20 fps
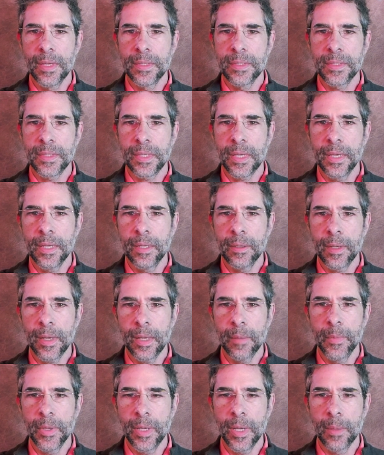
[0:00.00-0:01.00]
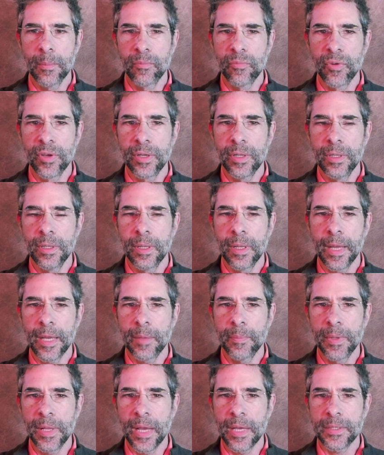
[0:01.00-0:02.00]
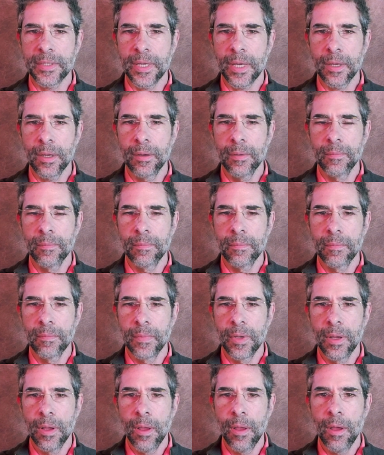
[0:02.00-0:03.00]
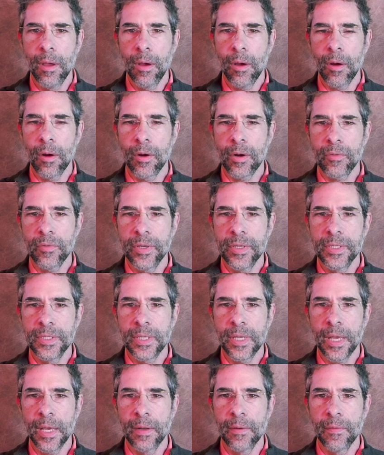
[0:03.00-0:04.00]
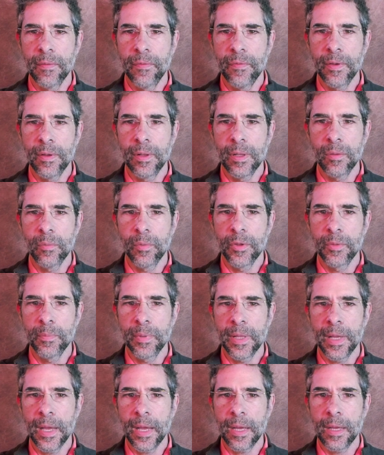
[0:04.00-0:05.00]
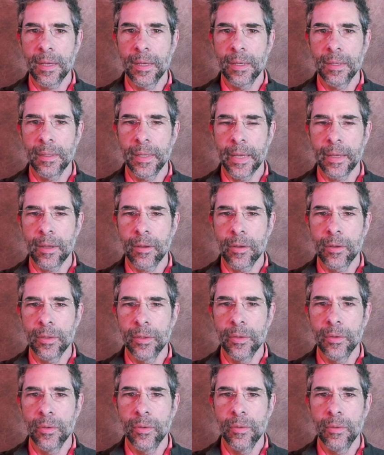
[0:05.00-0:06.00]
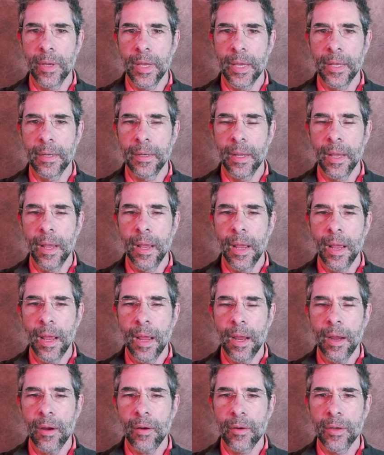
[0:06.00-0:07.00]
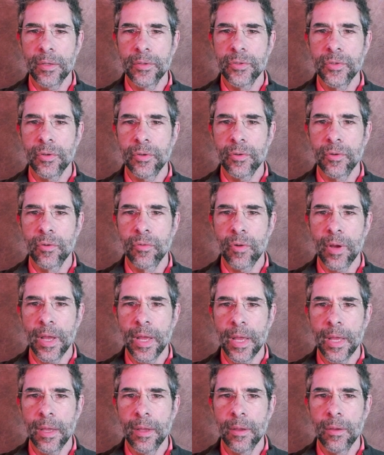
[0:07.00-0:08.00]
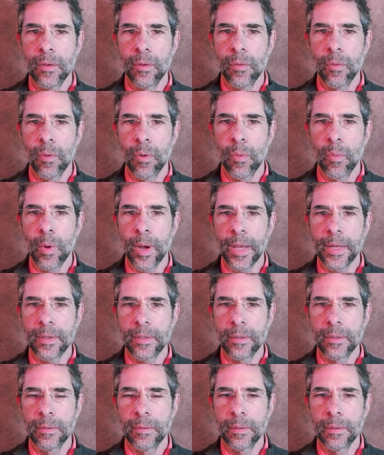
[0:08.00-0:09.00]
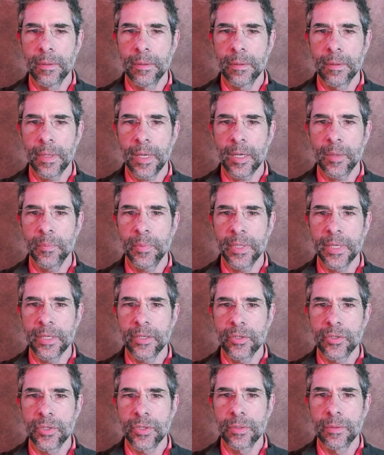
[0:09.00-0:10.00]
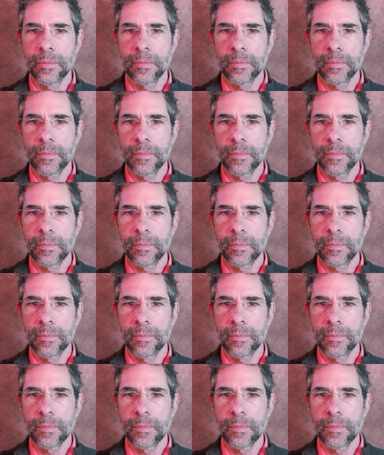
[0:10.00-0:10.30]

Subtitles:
Skin can become brittle like plastic. Arteries can fill with plaque like glue, and hair can turn gray or white like bleach.